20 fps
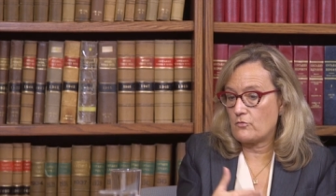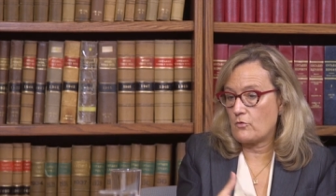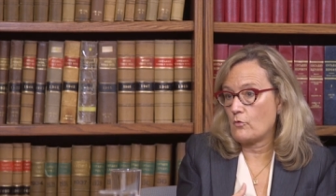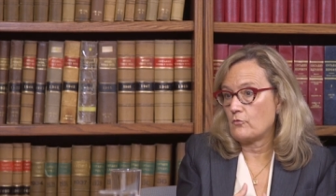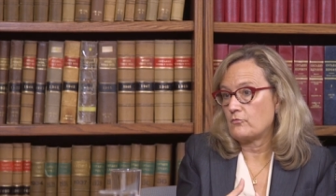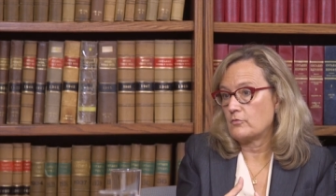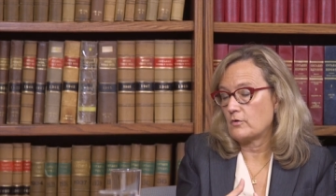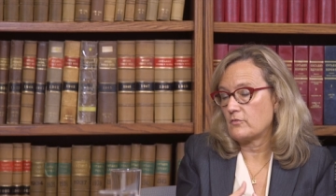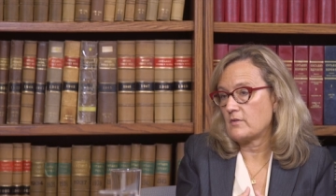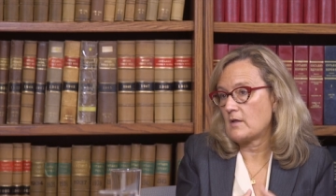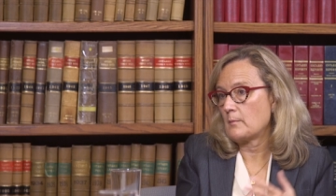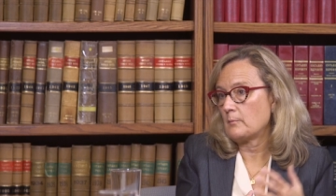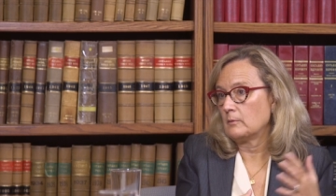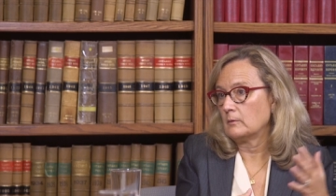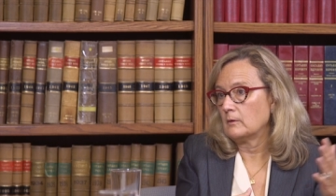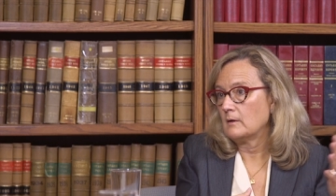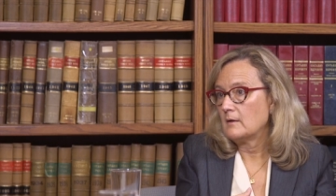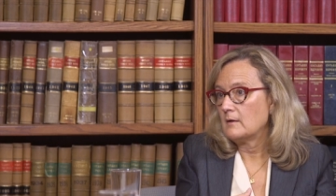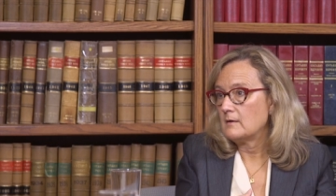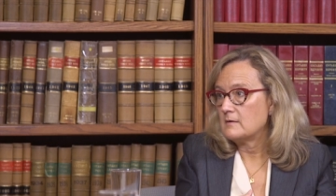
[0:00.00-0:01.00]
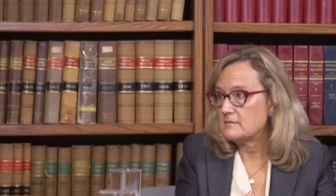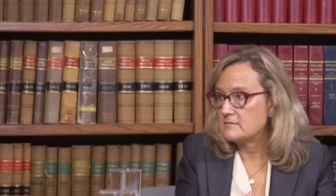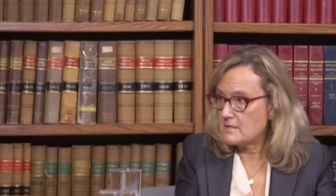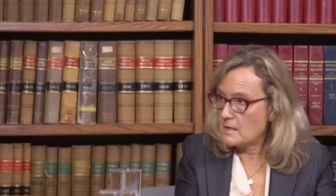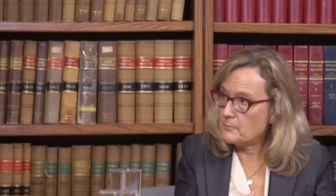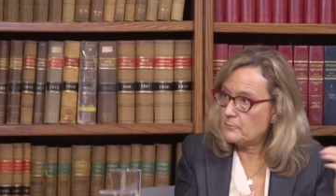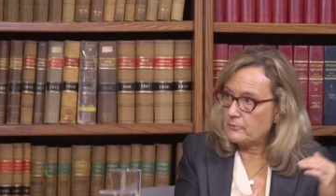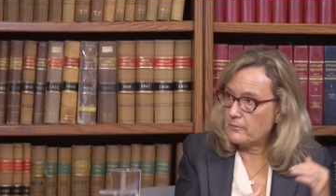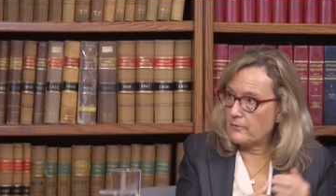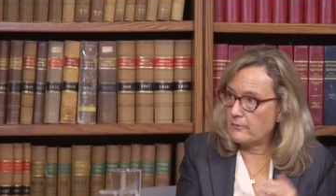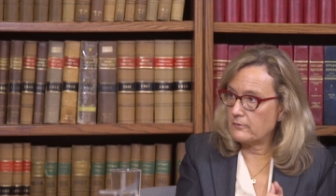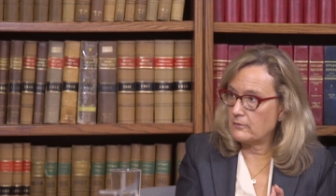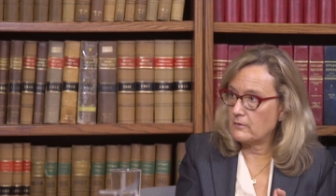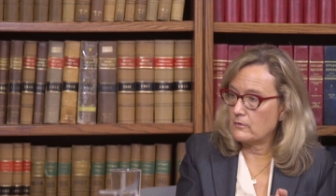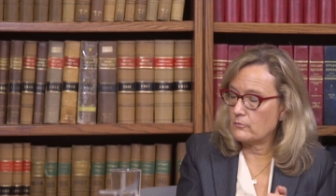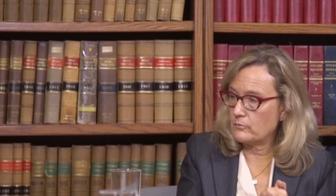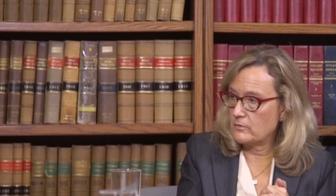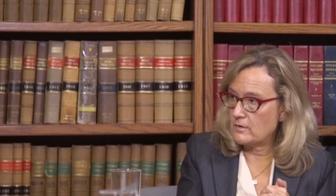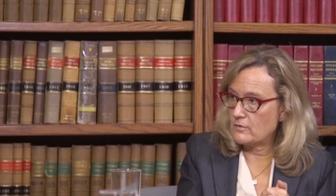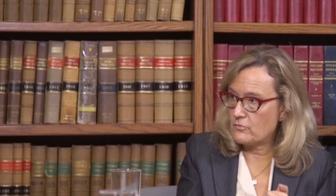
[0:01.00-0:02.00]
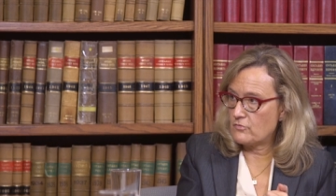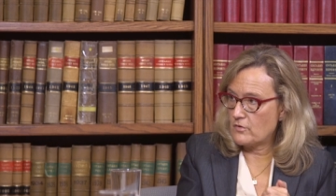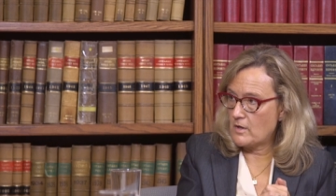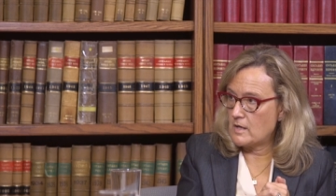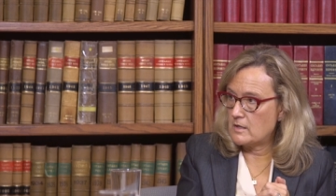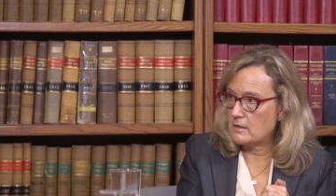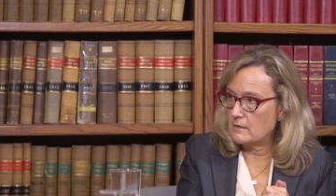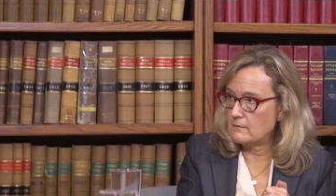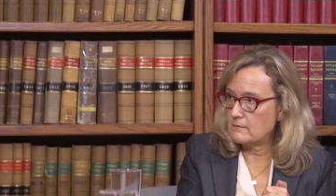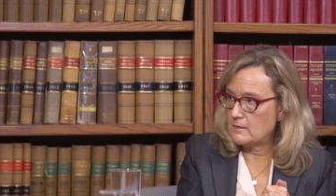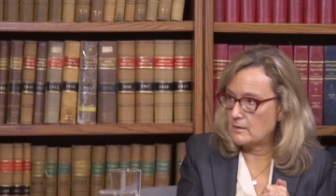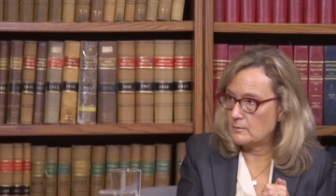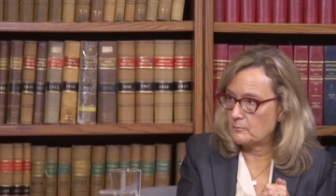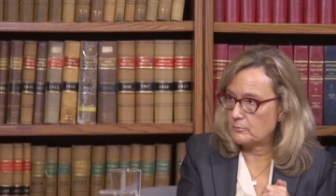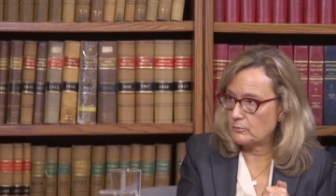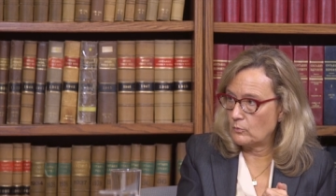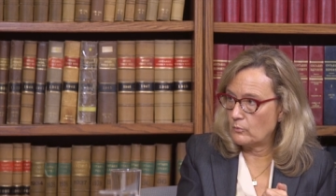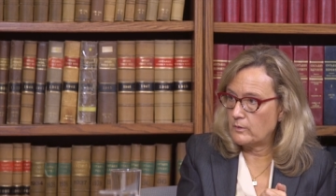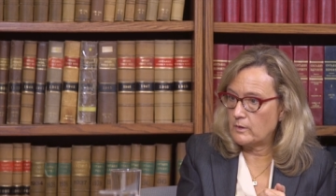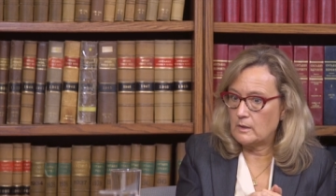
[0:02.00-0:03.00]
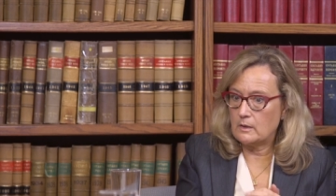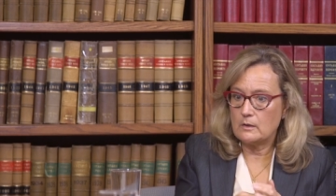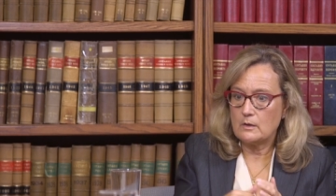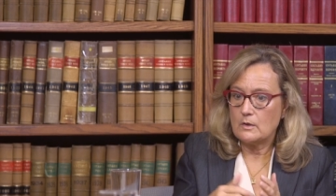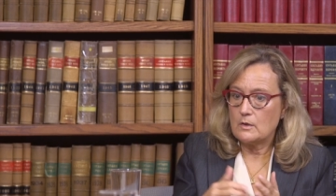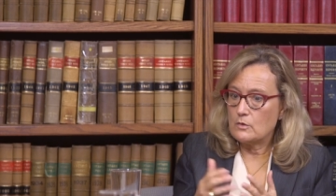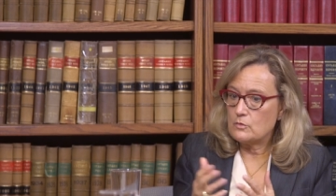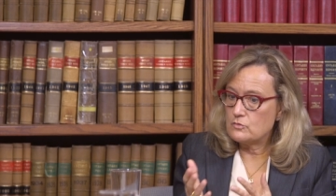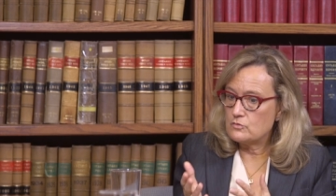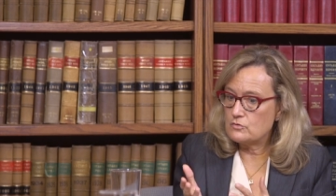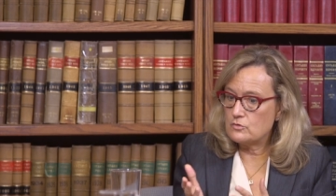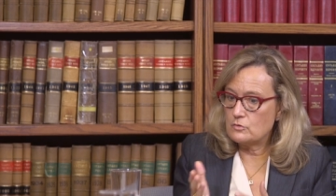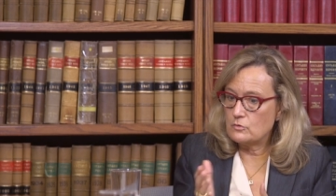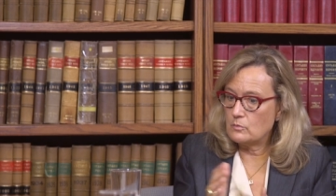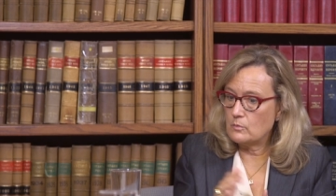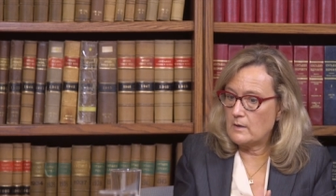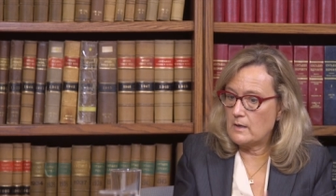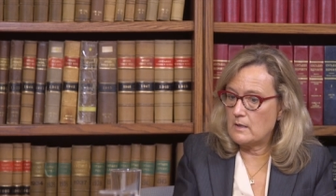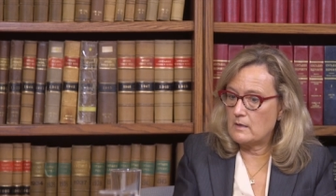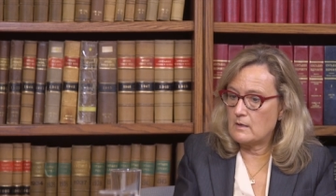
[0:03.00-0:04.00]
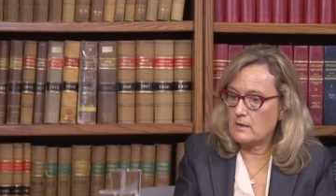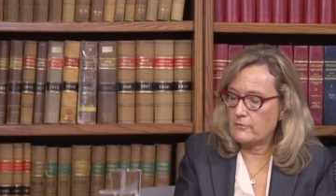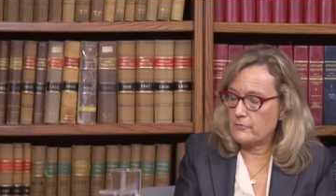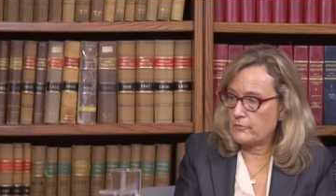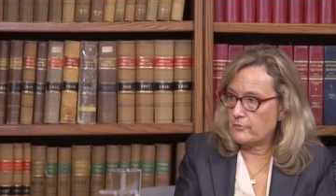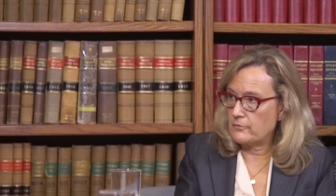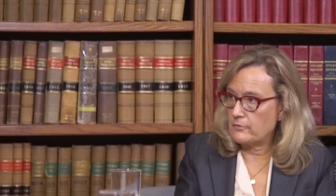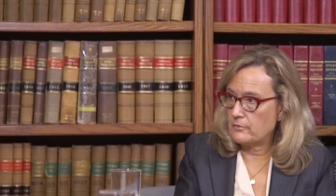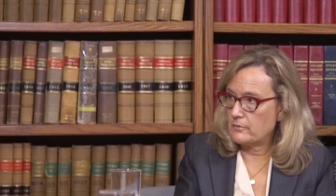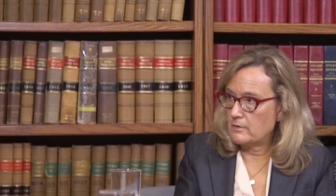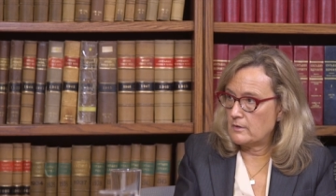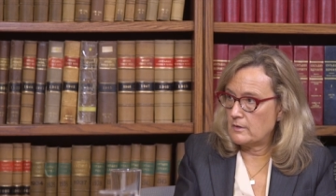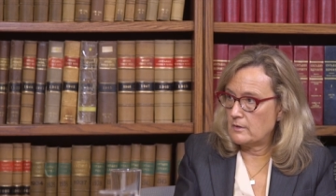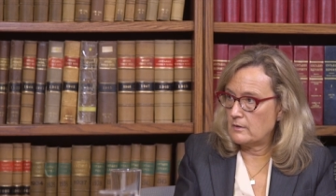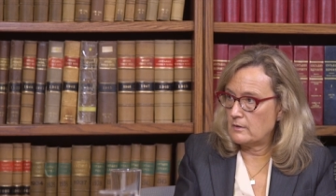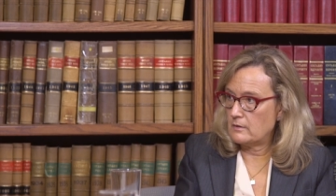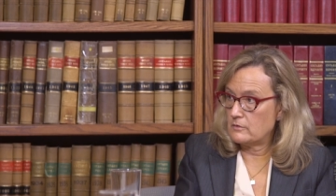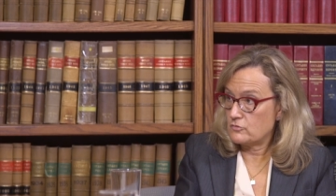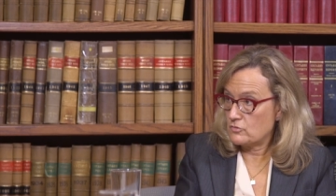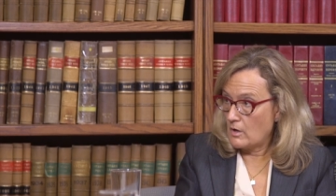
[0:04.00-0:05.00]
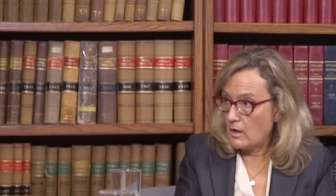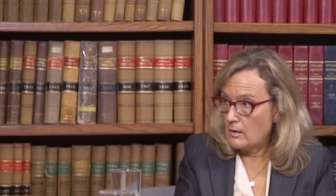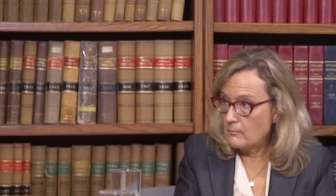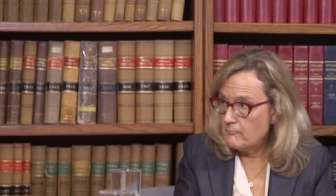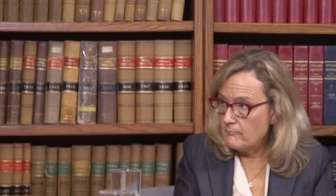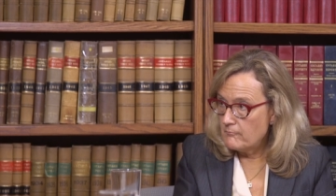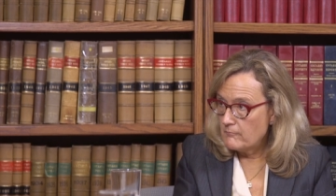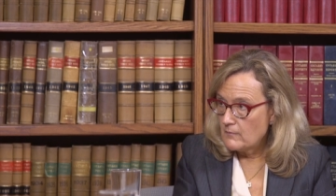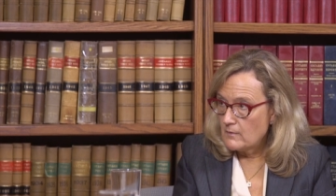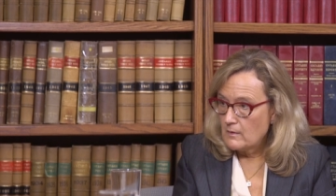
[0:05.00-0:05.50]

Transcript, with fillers: So, for example, temporarily reassigning the employee to another uh, job,